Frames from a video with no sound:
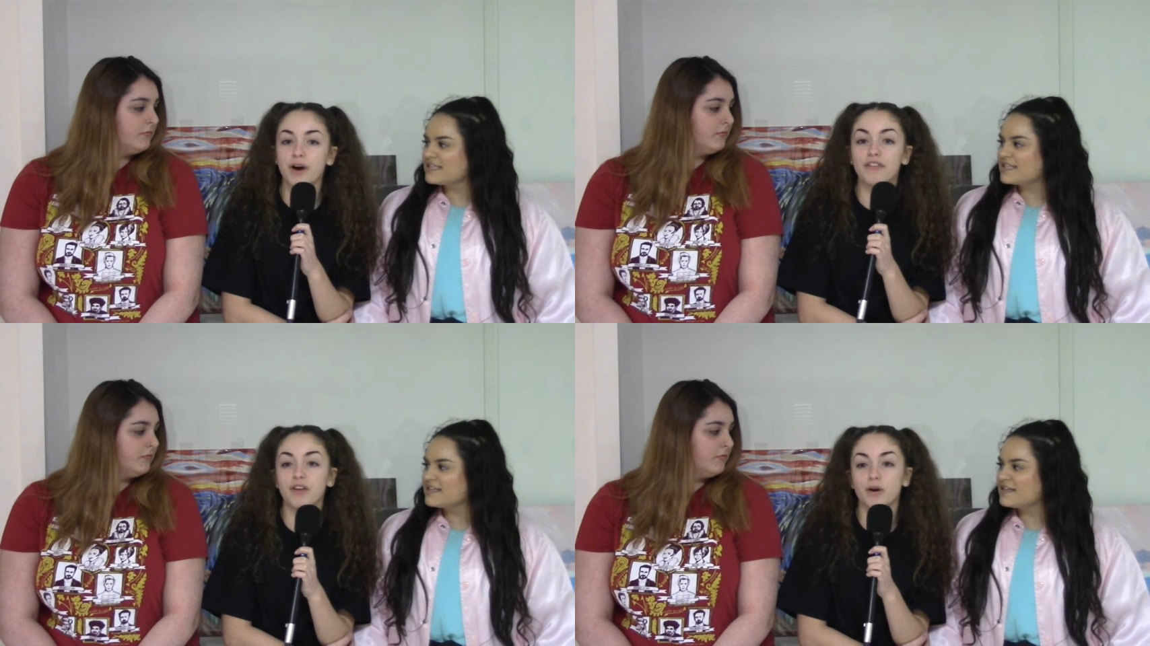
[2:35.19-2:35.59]

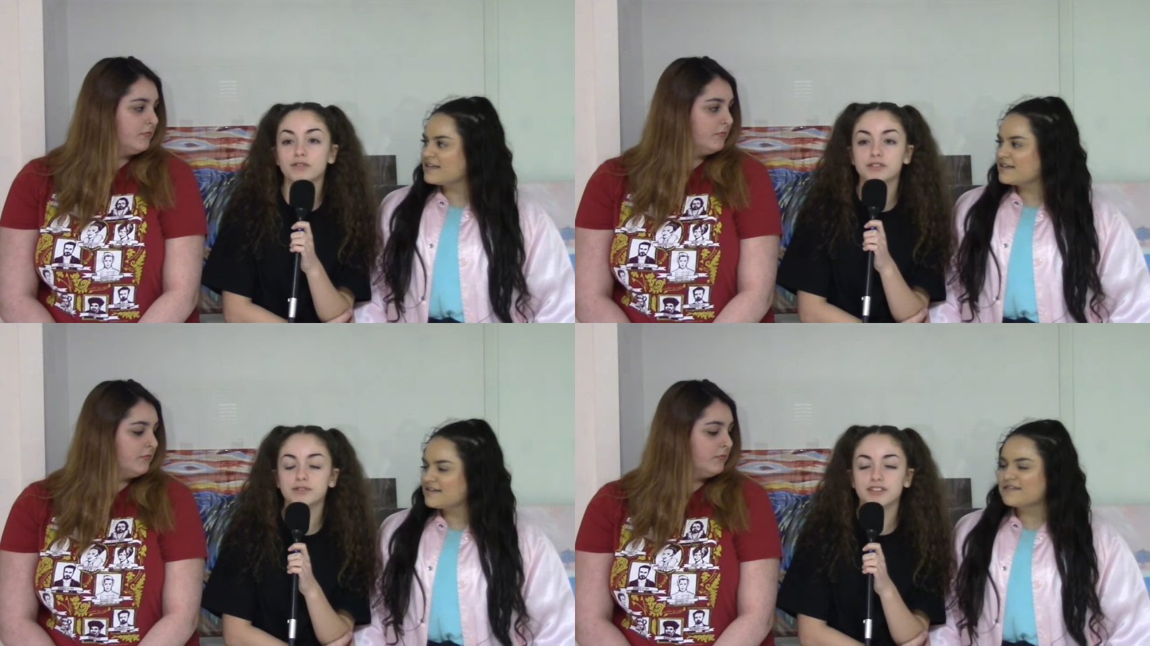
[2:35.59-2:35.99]
Speaker 1: well
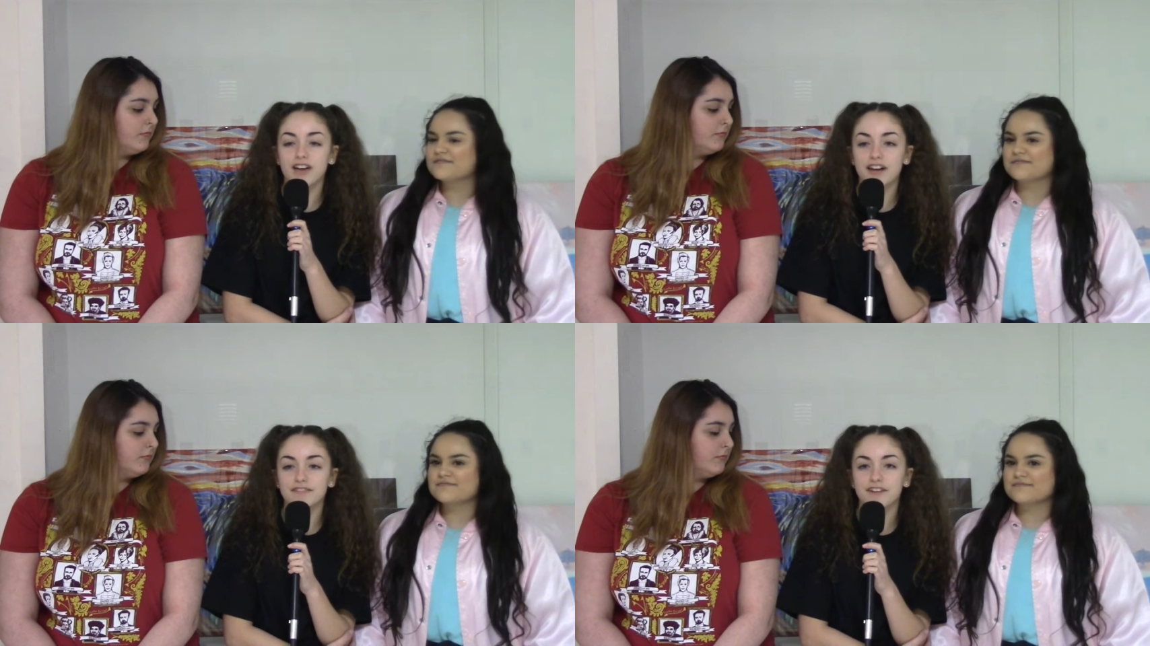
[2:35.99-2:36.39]
known, so it's a
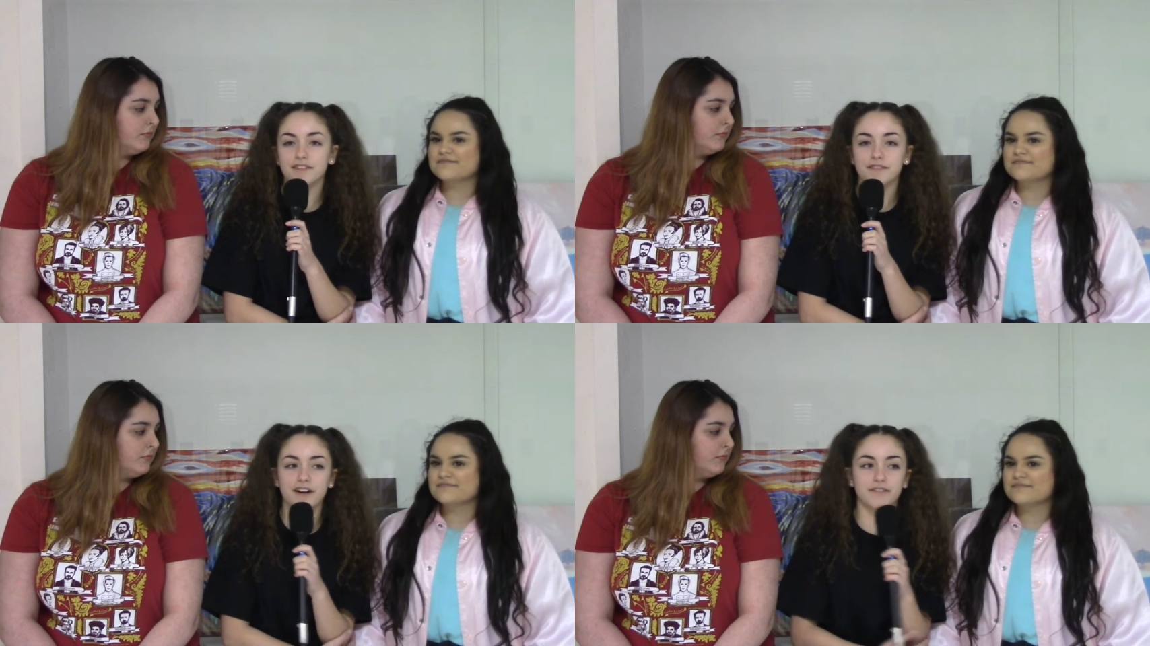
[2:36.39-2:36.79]
lot of
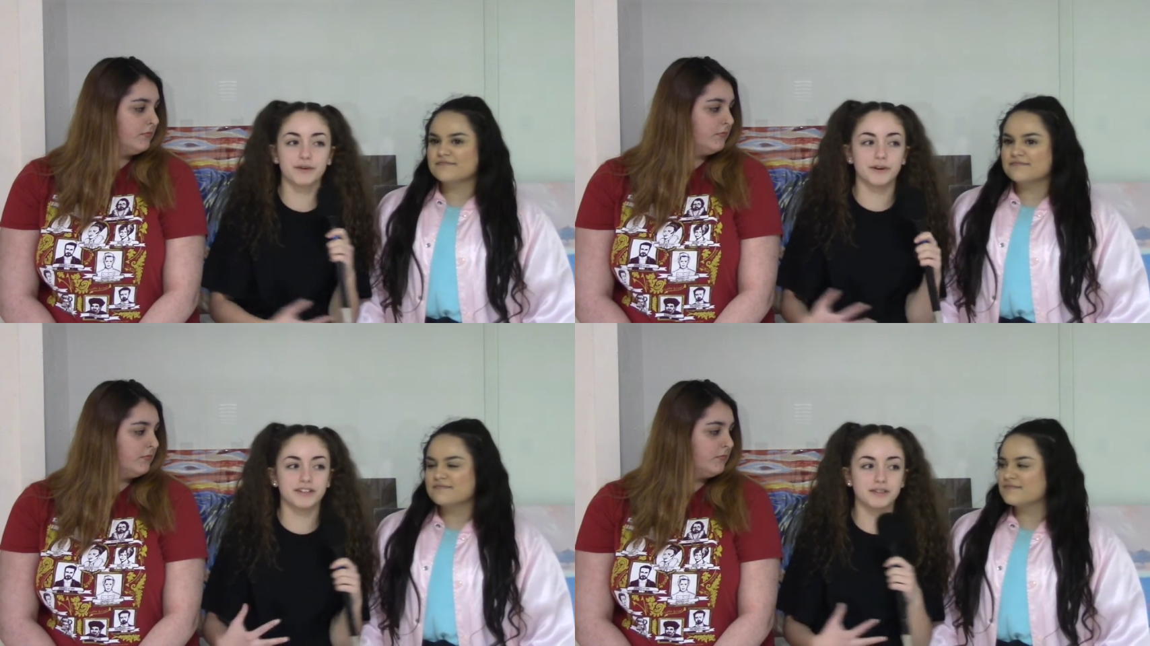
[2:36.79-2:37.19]
fun for
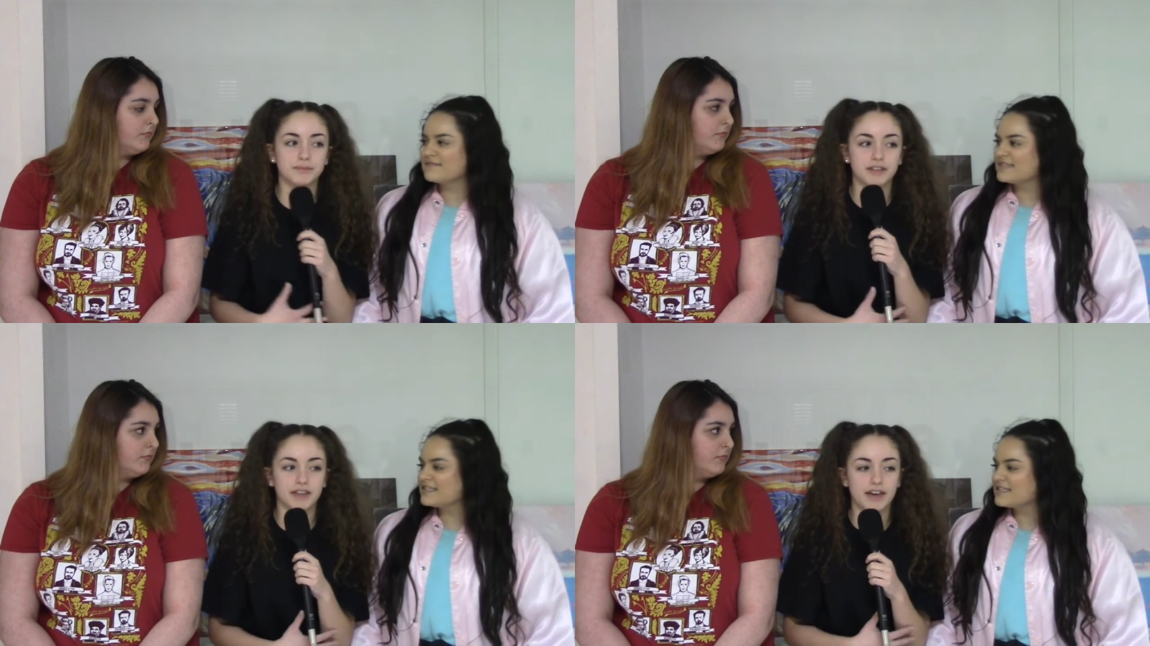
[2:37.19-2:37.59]
everyone to
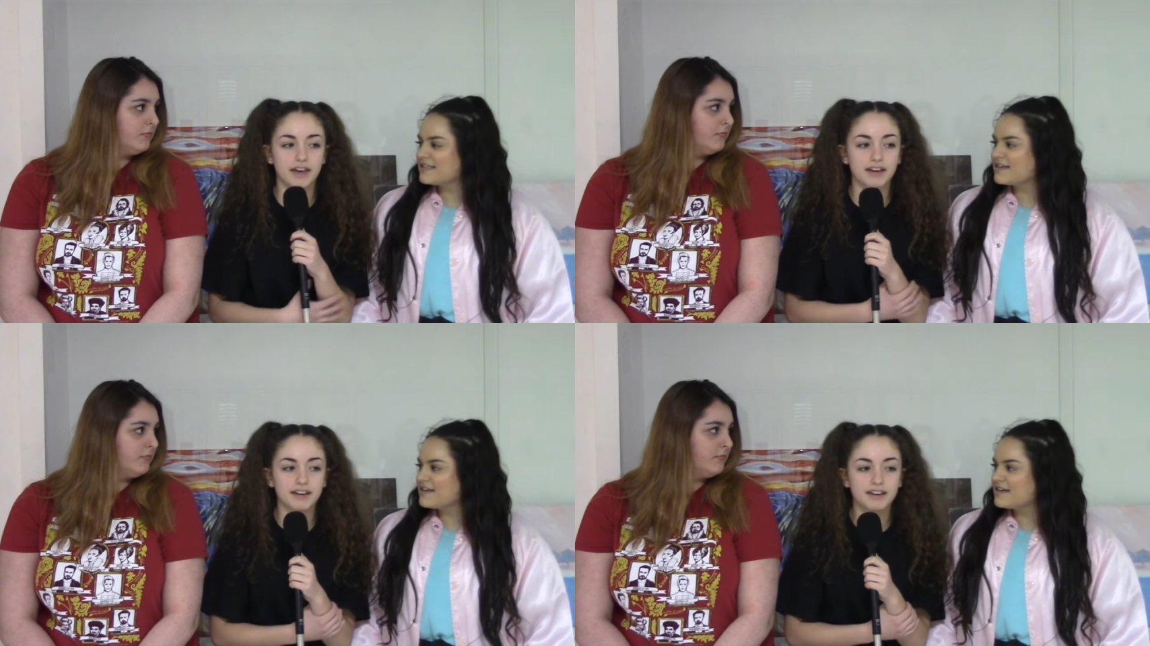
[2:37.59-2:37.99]
be
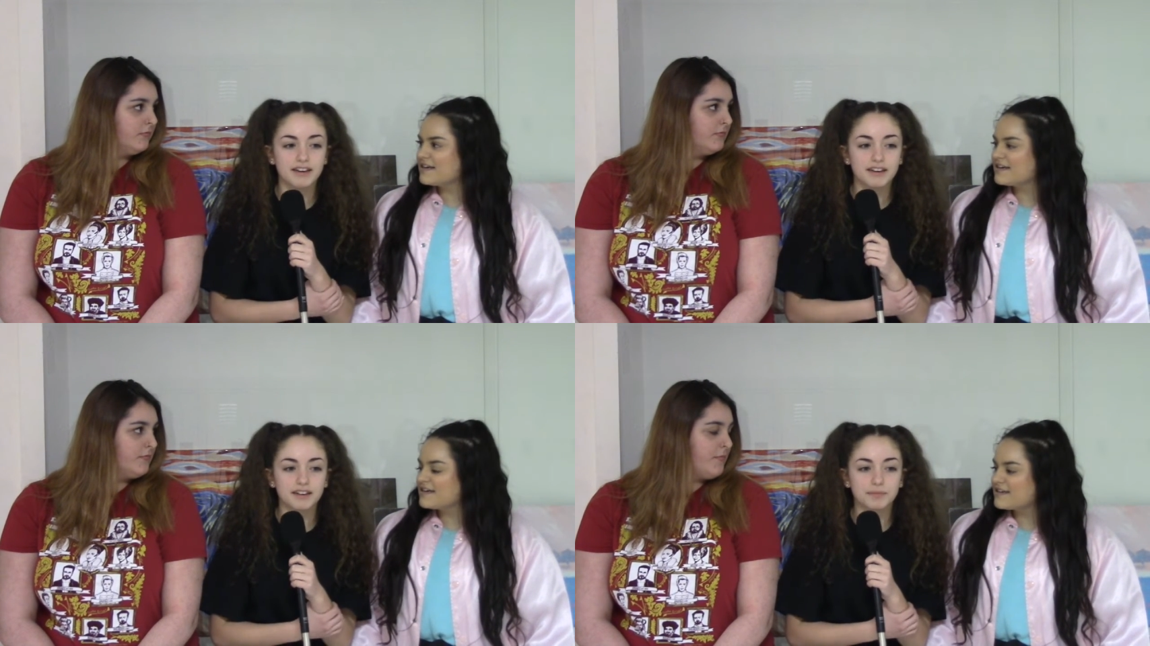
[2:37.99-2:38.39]
like
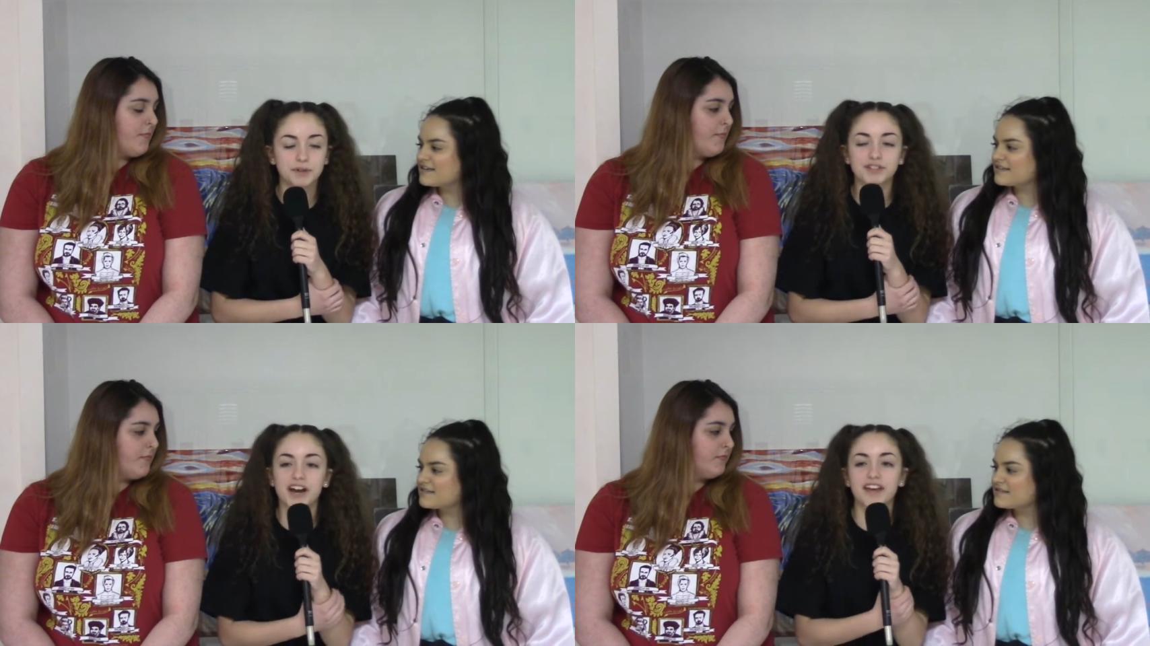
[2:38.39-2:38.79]

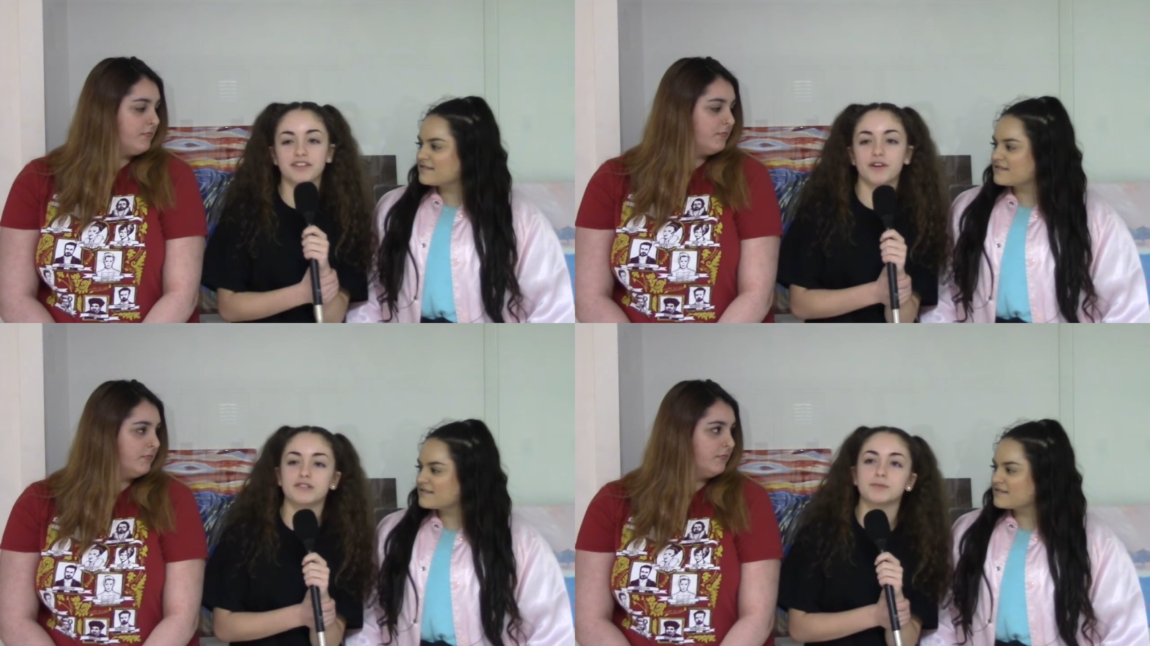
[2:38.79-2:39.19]
portraying
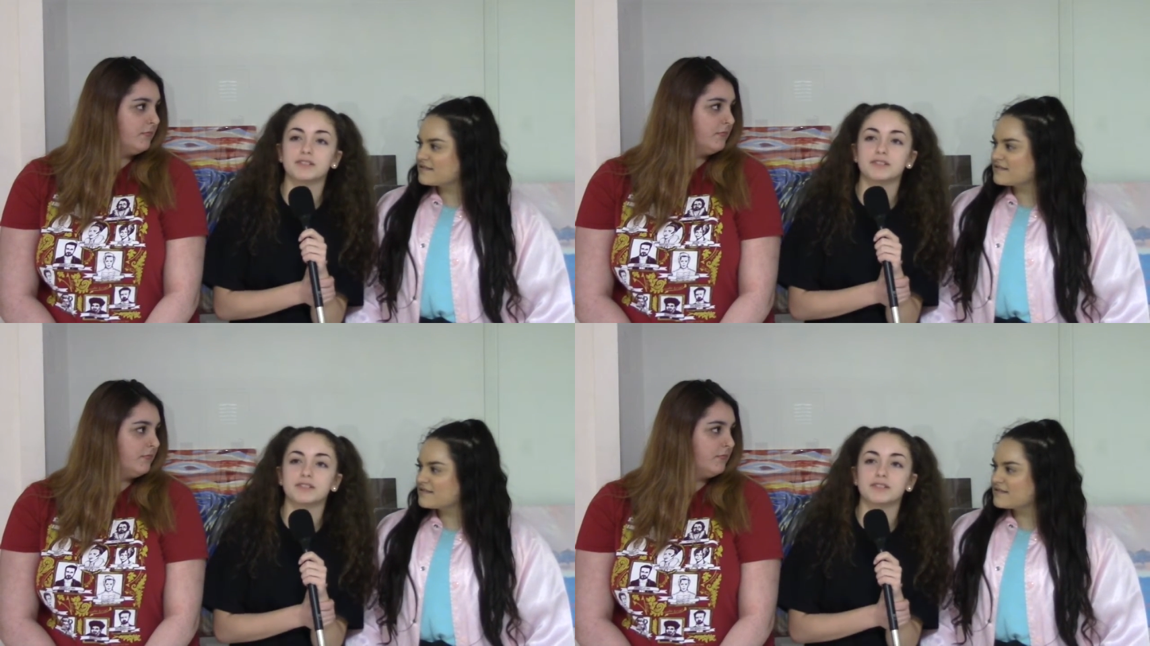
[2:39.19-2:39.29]
their own